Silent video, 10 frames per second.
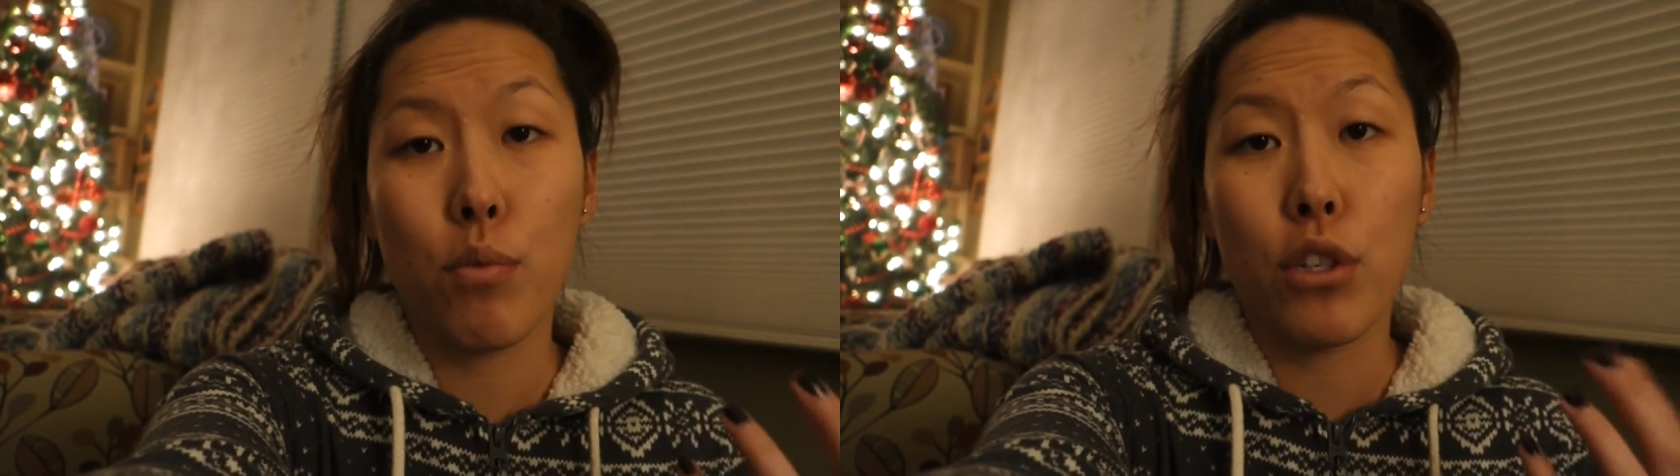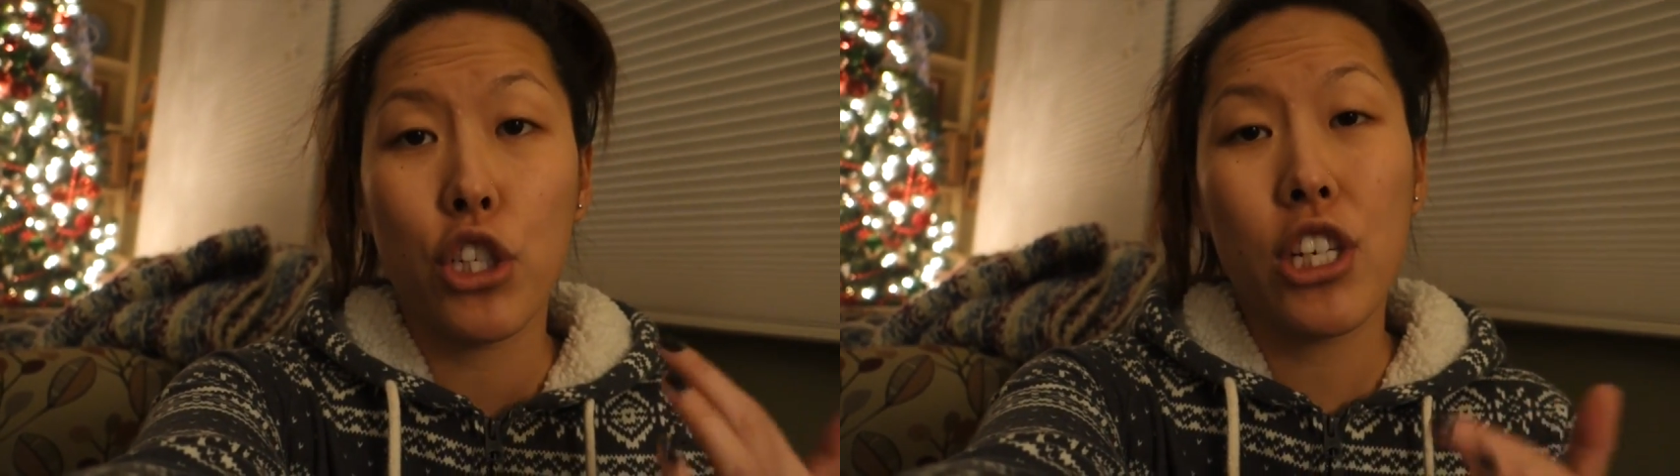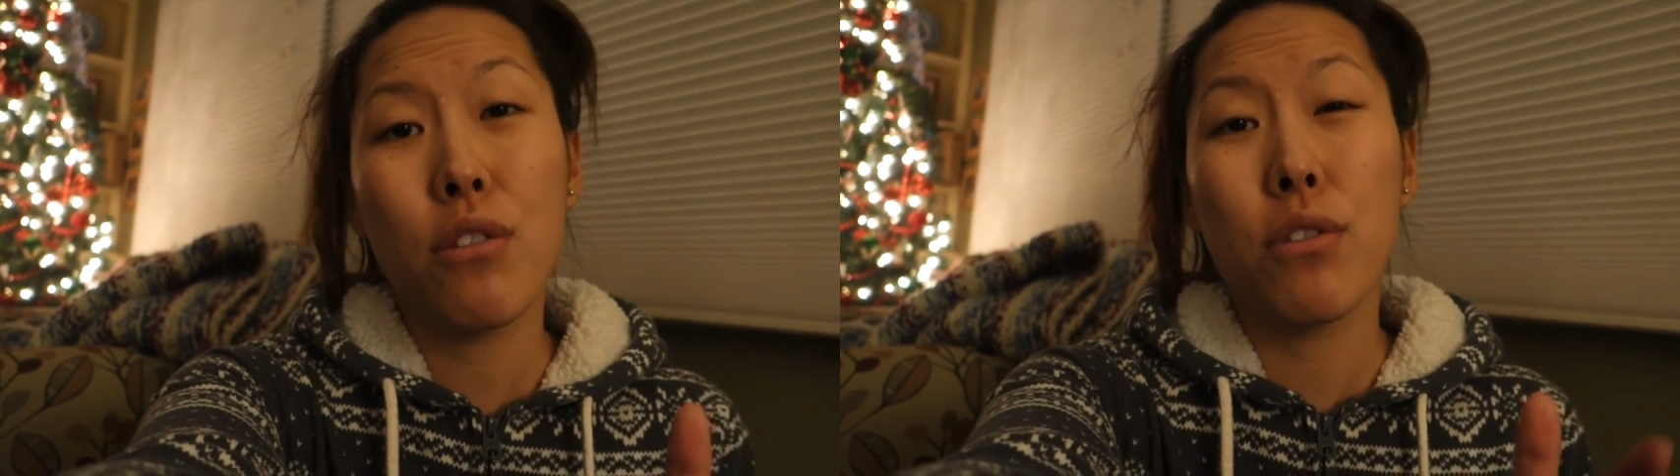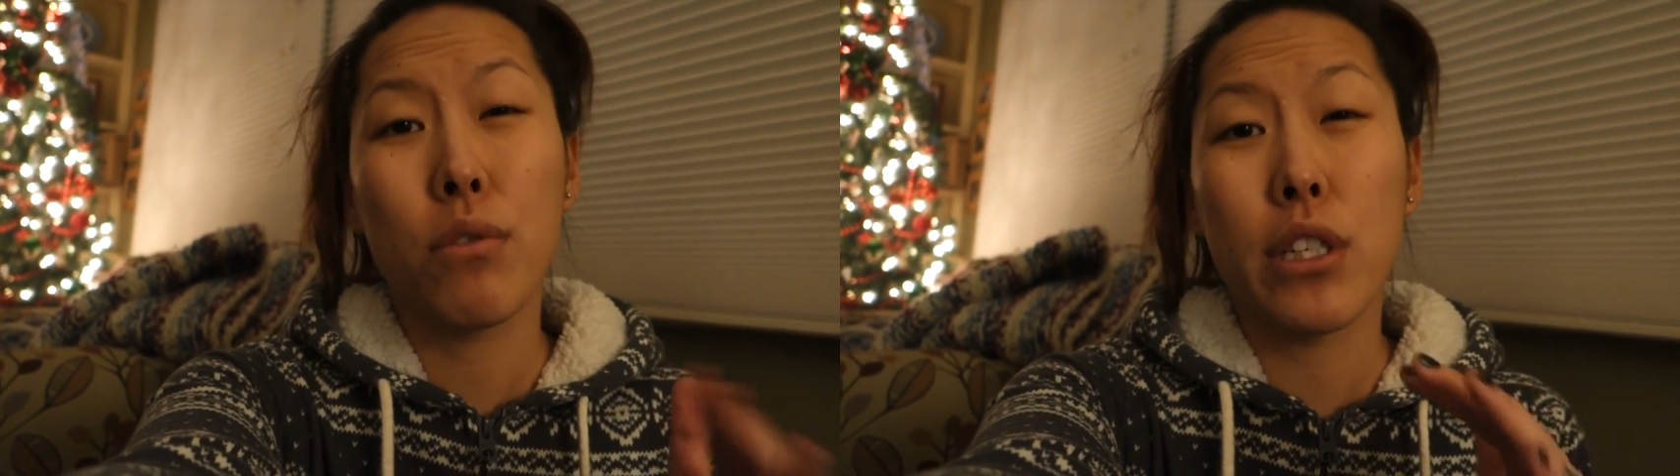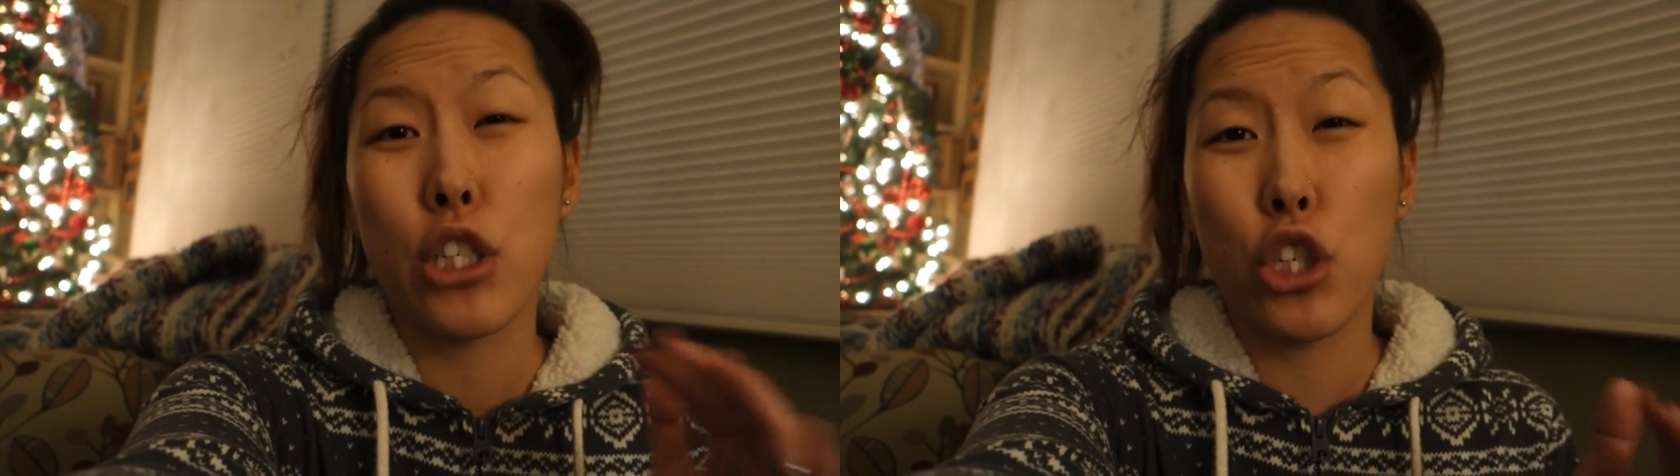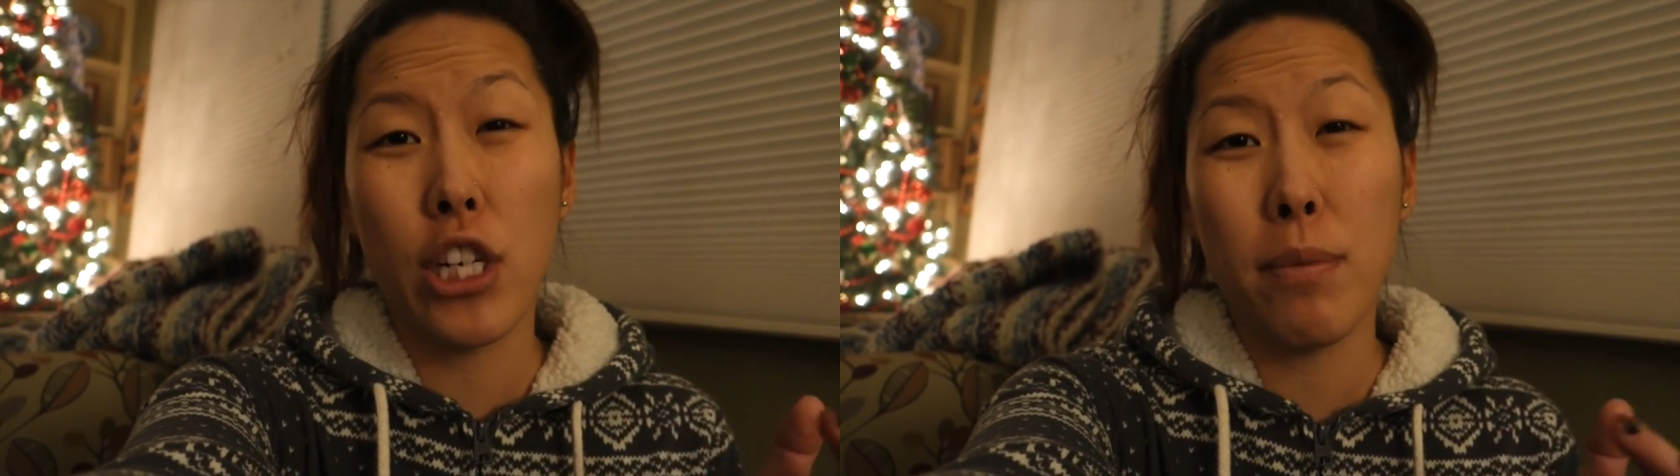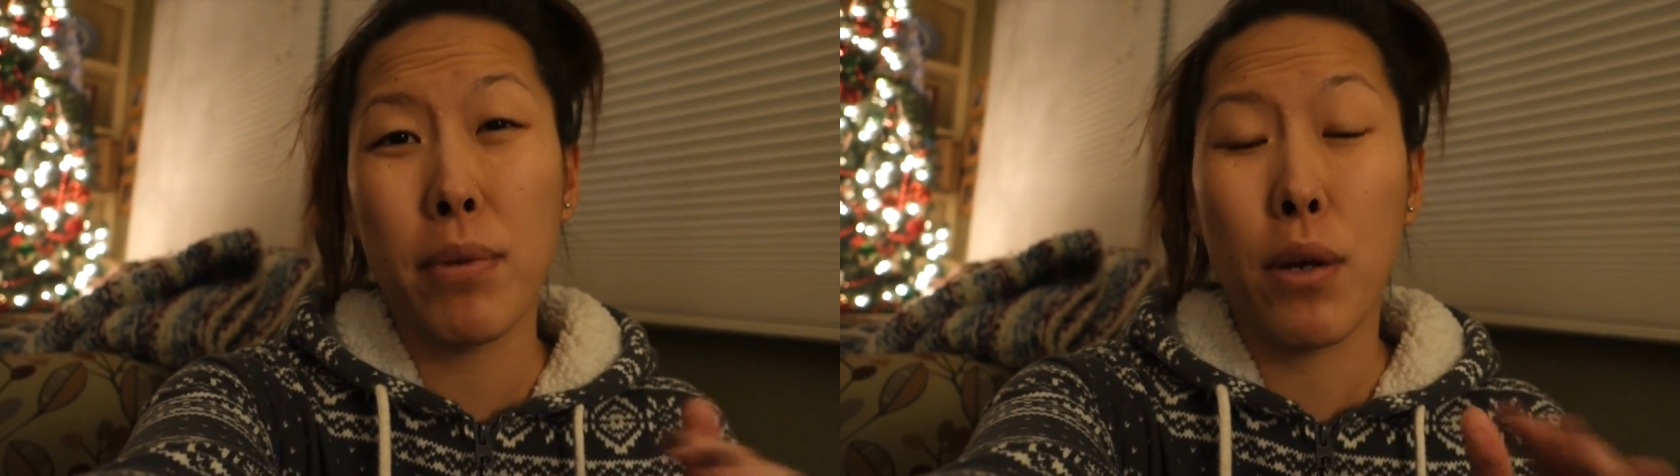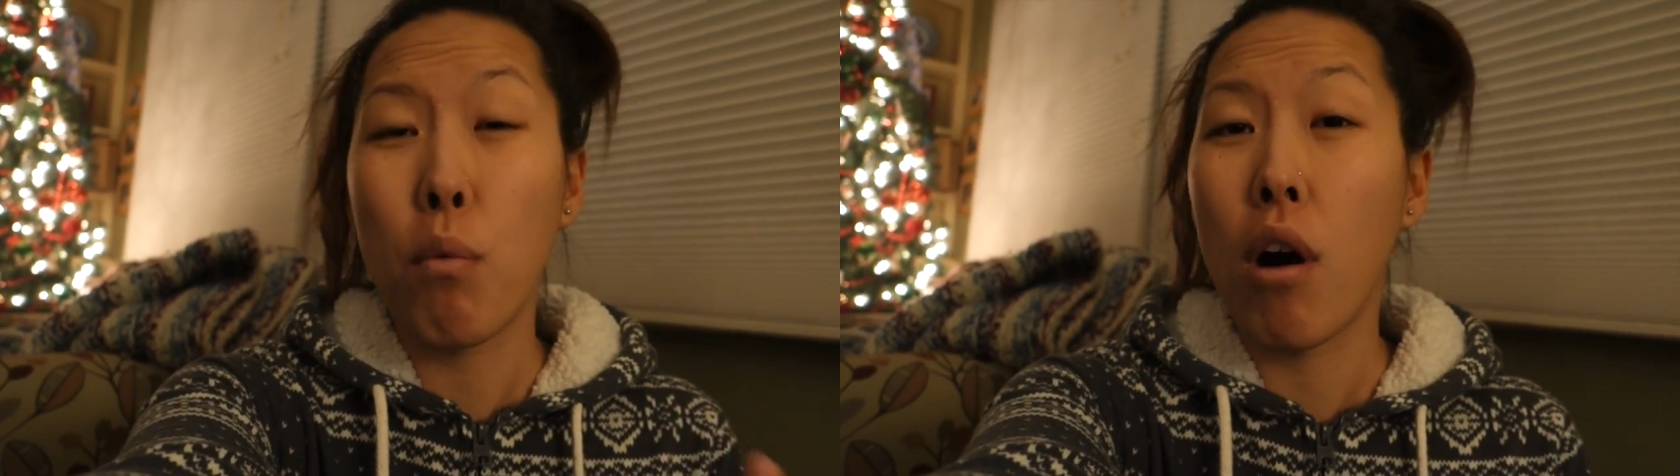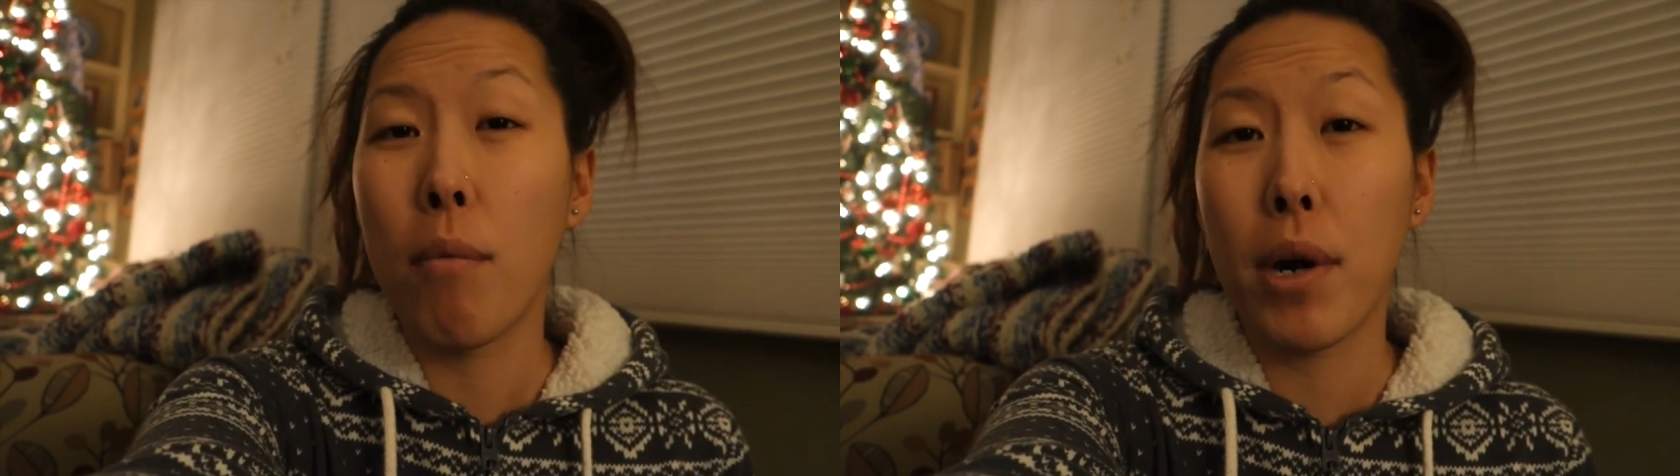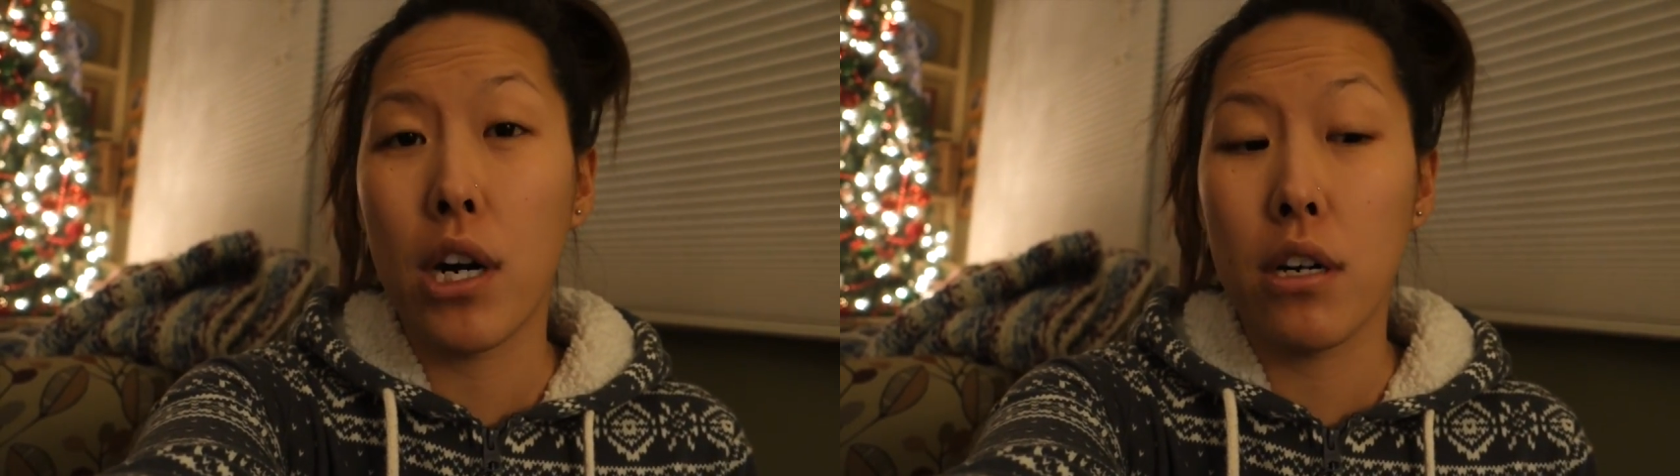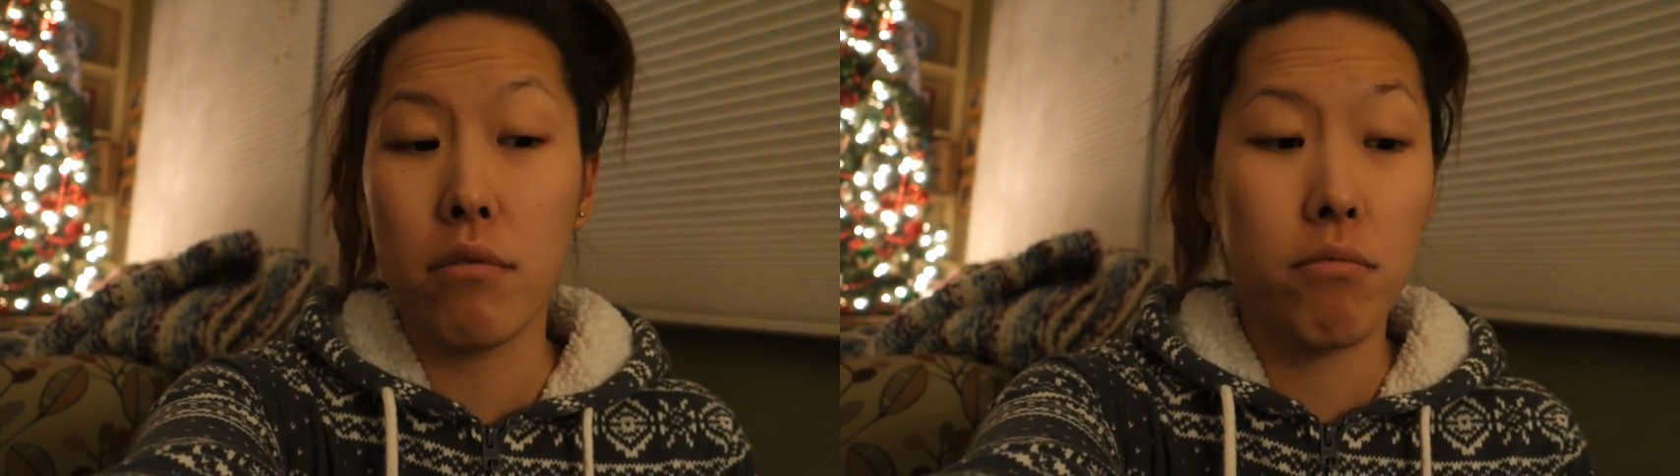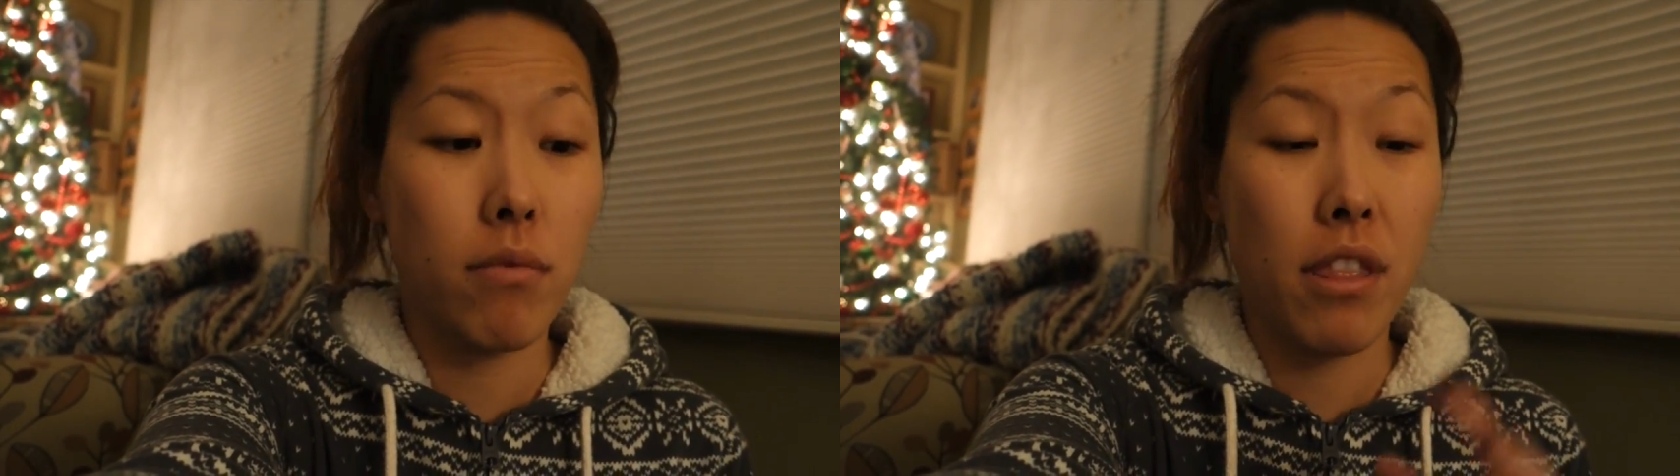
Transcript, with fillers: really cheap, like Walmart,